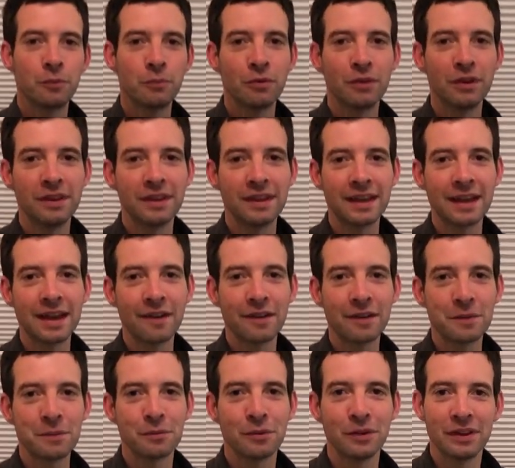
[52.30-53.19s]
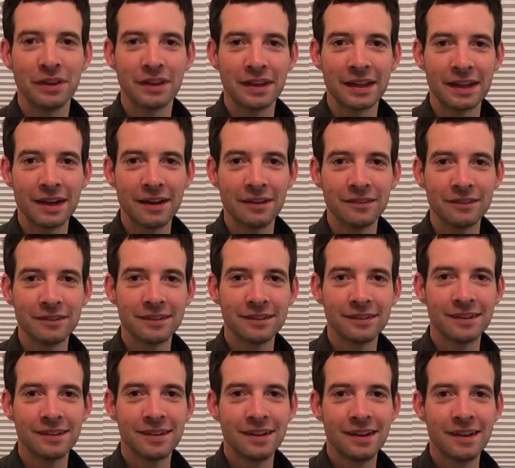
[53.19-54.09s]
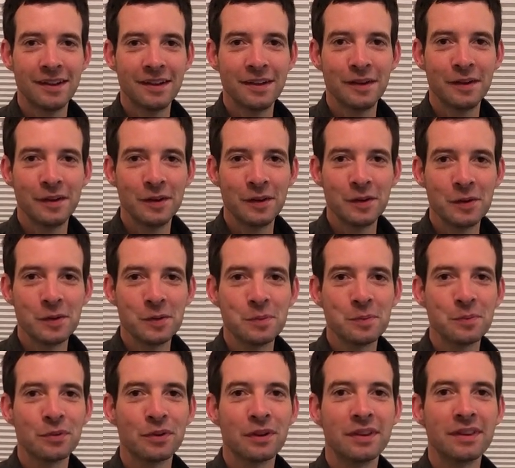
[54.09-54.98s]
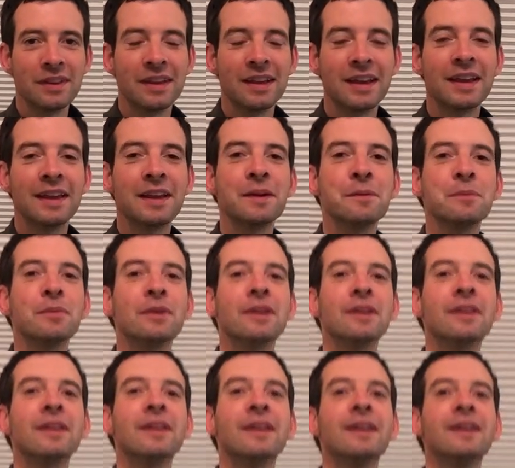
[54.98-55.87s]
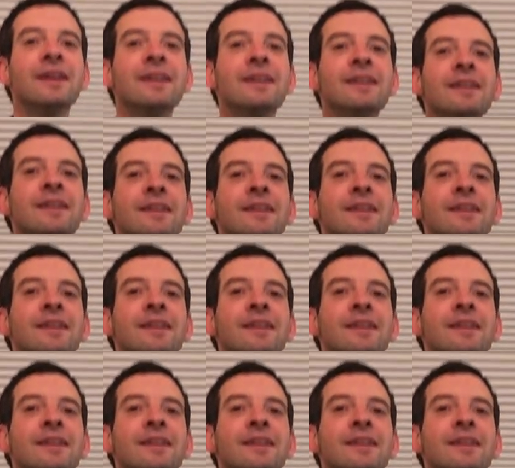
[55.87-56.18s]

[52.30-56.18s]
Breathing out, I'm breathing out. Breathing in, I'm breathing in.